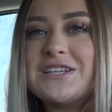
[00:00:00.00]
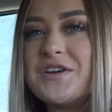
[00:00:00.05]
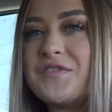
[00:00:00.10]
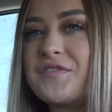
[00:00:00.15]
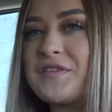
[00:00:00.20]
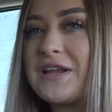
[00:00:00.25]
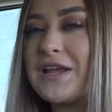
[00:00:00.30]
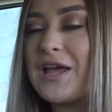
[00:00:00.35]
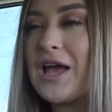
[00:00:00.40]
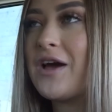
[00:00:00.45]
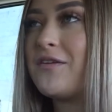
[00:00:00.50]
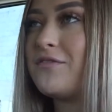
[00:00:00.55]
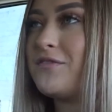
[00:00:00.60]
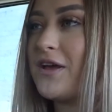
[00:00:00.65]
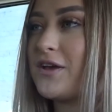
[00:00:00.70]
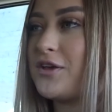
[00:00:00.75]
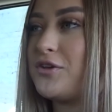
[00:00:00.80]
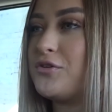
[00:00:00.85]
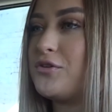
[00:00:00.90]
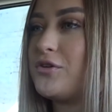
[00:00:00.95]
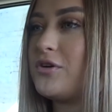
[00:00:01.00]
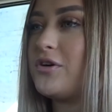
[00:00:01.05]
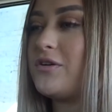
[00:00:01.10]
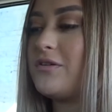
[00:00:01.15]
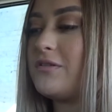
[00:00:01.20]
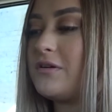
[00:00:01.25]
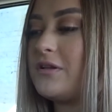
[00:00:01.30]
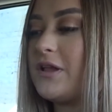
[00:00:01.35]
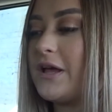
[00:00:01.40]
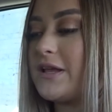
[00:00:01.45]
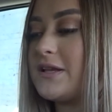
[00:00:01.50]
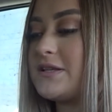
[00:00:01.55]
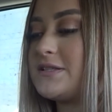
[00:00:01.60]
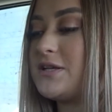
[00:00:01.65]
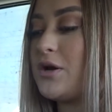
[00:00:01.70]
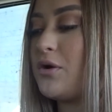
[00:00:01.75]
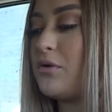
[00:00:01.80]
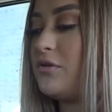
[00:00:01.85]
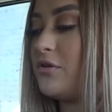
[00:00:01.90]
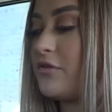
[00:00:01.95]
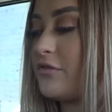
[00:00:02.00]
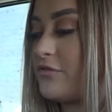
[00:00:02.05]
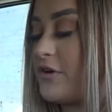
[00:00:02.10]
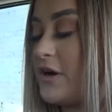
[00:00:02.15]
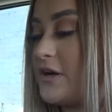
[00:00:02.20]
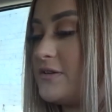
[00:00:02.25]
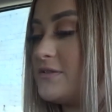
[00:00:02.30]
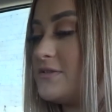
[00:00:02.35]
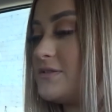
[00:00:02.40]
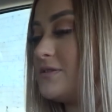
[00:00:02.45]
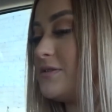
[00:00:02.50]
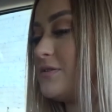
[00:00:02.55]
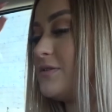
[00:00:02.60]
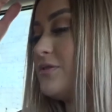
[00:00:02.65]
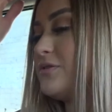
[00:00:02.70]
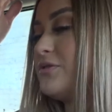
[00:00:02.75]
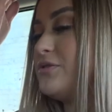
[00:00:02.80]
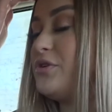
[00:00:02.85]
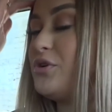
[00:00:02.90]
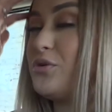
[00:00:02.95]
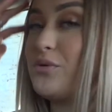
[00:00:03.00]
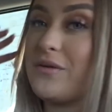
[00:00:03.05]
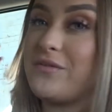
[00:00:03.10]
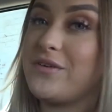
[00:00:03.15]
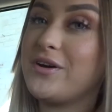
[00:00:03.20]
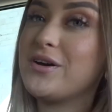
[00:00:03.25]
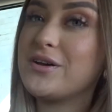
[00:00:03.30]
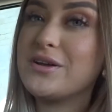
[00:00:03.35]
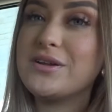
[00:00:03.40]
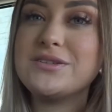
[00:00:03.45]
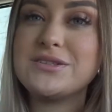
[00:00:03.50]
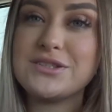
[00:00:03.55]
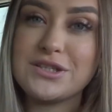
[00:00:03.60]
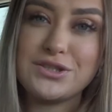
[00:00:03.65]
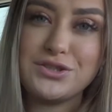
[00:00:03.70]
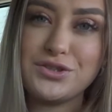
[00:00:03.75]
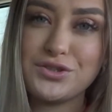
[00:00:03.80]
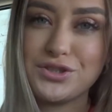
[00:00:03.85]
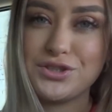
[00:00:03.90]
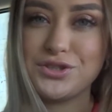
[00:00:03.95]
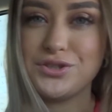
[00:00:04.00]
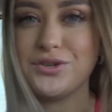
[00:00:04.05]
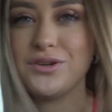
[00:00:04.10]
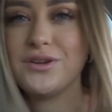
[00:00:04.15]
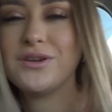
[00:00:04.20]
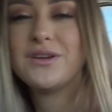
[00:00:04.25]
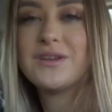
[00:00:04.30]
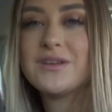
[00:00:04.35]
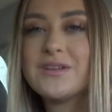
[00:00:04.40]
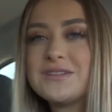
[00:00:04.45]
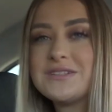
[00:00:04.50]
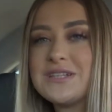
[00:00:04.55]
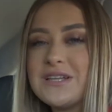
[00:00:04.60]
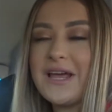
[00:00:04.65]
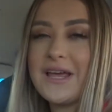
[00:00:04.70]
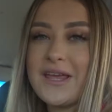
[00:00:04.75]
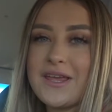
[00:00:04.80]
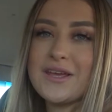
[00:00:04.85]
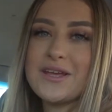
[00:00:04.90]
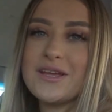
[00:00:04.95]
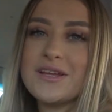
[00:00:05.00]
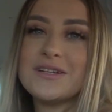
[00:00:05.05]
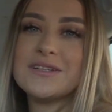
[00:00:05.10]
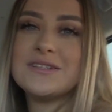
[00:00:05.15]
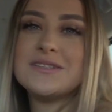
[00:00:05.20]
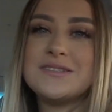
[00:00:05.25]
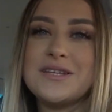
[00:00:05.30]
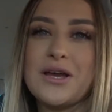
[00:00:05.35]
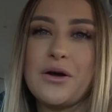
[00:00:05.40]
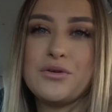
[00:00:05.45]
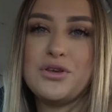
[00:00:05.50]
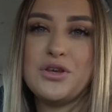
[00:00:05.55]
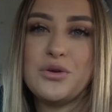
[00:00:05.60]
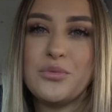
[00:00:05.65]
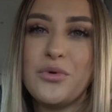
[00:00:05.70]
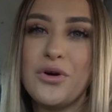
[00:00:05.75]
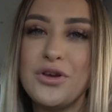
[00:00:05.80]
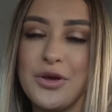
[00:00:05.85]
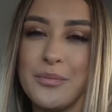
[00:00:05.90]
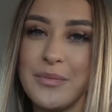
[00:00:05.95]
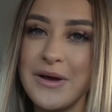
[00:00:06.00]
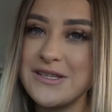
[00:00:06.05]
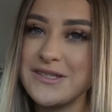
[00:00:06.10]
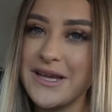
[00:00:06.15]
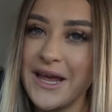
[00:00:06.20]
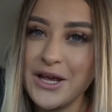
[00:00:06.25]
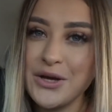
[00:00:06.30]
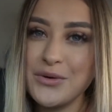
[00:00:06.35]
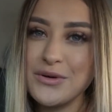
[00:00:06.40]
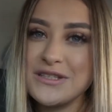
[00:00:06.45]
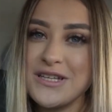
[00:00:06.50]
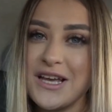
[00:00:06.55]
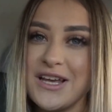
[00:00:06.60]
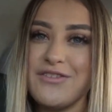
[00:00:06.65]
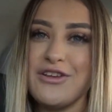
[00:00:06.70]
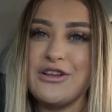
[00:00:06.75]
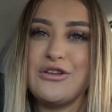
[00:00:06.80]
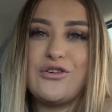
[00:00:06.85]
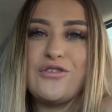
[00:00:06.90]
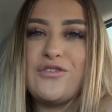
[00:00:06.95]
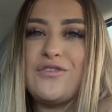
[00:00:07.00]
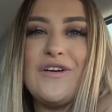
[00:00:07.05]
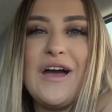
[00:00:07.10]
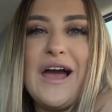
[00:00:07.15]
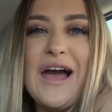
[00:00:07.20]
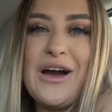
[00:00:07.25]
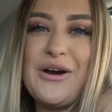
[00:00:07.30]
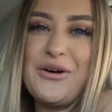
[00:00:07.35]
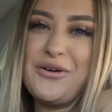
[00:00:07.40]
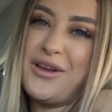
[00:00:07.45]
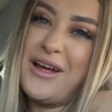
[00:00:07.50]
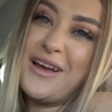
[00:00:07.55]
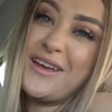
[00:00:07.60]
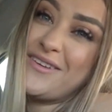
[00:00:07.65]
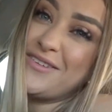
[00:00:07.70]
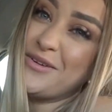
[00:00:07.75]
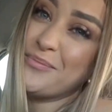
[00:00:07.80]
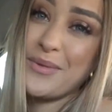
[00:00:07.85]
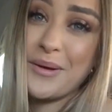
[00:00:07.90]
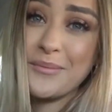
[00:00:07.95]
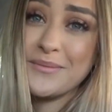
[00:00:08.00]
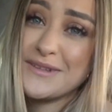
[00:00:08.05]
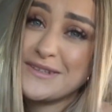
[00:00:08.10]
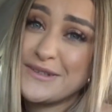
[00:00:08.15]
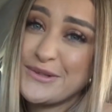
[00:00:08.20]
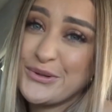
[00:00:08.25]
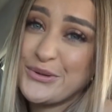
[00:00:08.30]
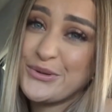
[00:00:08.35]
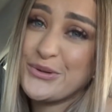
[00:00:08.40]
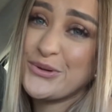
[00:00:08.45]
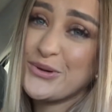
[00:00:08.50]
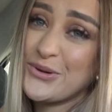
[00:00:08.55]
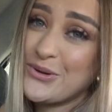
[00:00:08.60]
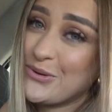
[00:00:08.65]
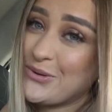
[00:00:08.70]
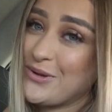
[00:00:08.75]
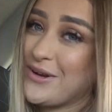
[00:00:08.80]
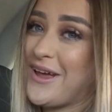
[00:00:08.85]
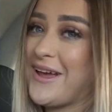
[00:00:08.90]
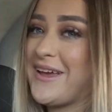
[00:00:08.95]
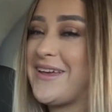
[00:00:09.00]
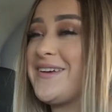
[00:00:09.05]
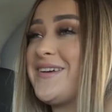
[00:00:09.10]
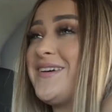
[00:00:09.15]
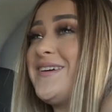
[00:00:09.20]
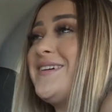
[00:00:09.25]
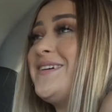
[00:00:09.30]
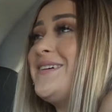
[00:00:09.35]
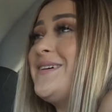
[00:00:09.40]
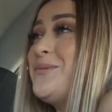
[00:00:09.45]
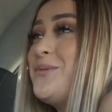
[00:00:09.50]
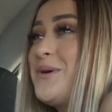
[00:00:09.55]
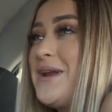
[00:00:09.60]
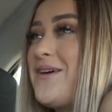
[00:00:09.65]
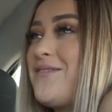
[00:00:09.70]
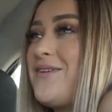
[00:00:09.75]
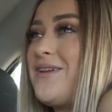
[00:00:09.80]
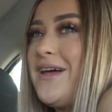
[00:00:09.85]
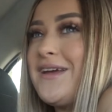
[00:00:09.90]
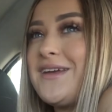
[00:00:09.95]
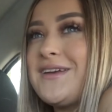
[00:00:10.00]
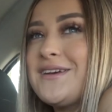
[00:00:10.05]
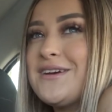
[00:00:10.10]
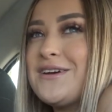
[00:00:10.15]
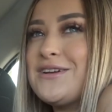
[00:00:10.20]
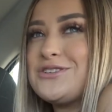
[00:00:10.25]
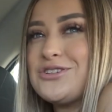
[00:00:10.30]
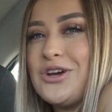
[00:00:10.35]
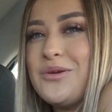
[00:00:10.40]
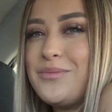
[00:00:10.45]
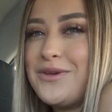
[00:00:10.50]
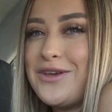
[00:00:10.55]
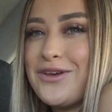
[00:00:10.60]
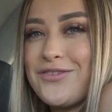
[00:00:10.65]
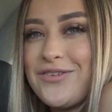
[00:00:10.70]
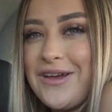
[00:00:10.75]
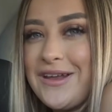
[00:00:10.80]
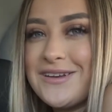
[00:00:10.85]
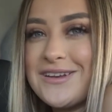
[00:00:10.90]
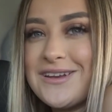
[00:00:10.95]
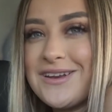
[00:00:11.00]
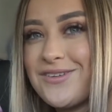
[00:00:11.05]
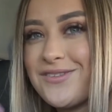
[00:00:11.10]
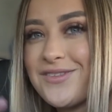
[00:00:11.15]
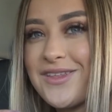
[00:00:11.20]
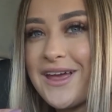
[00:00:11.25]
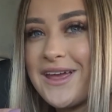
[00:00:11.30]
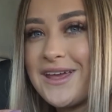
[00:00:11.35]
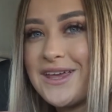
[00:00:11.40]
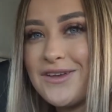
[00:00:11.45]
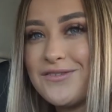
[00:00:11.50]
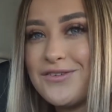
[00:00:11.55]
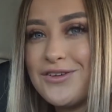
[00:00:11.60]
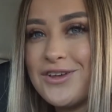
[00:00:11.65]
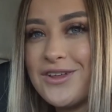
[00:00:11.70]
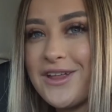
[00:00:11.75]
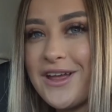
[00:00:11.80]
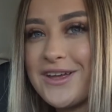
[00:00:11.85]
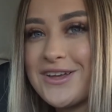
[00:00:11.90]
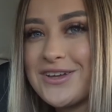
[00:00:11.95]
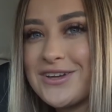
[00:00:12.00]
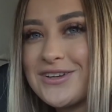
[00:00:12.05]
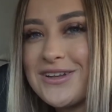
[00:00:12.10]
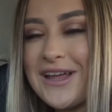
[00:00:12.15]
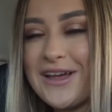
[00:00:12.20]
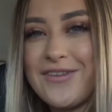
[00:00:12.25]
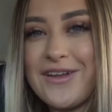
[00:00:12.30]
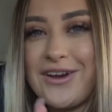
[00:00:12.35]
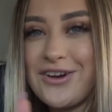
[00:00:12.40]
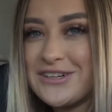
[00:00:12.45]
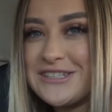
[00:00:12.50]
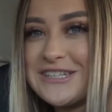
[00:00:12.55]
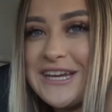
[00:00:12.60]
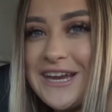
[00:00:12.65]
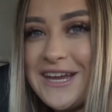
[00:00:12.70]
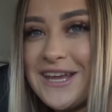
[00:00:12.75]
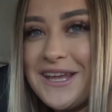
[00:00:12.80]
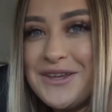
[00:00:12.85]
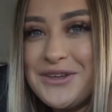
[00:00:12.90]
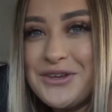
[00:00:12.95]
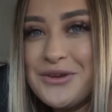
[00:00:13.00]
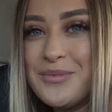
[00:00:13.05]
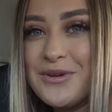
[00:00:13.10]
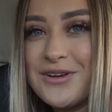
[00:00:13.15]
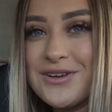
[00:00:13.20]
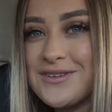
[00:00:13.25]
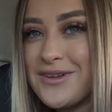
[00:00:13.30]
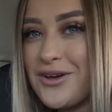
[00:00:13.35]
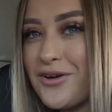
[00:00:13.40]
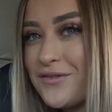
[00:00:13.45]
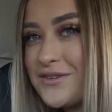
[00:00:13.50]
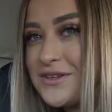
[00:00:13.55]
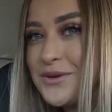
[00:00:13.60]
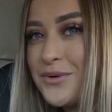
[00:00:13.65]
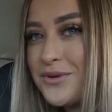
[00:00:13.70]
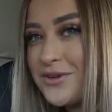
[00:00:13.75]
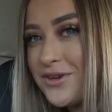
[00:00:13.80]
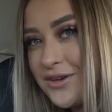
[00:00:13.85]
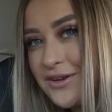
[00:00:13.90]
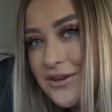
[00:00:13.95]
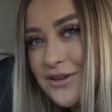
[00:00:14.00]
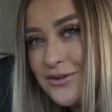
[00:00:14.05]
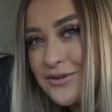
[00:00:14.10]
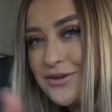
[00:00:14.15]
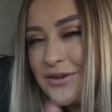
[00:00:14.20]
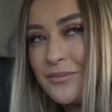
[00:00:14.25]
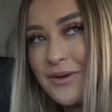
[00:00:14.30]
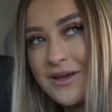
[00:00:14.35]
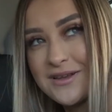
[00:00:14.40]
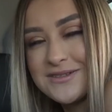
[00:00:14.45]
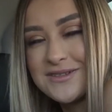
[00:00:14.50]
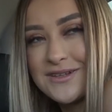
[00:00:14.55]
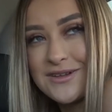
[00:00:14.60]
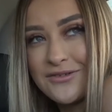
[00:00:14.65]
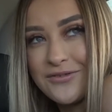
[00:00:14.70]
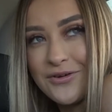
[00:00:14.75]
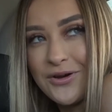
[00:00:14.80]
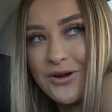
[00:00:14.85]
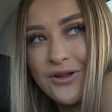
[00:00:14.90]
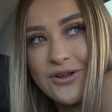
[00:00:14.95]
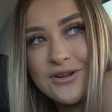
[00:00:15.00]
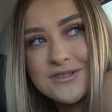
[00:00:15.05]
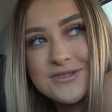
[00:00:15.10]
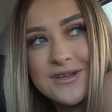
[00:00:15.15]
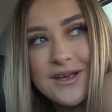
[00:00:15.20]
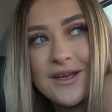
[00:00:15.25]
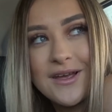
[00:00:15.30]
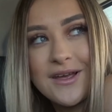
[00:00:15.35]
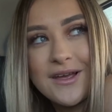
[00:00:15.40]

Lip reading: Definitely have like your, like tell your friends or whoever does your shoot to like tell you what your best angle is. Like if you look fat or like if your bum doesn't look good or like whatever, like don't be offended if they give you like they're critiquing you because they obviously want you to look your best in the photos.